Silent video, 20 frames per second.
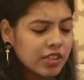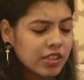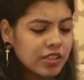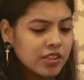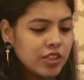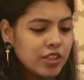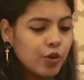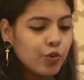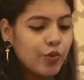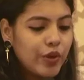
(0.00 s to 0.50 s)

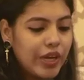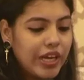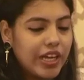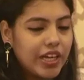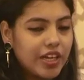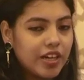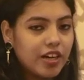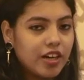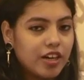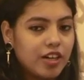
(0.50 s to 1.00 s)
the
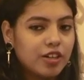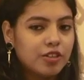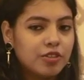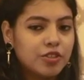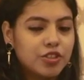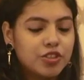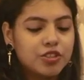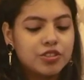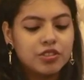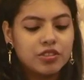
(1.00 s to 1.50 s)
way
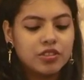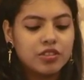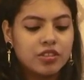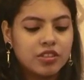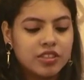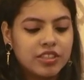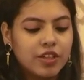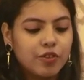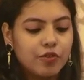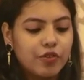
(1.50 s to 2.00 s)

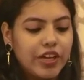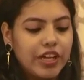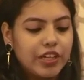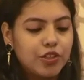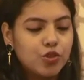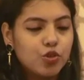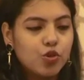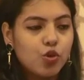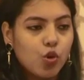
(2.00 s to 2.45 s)
to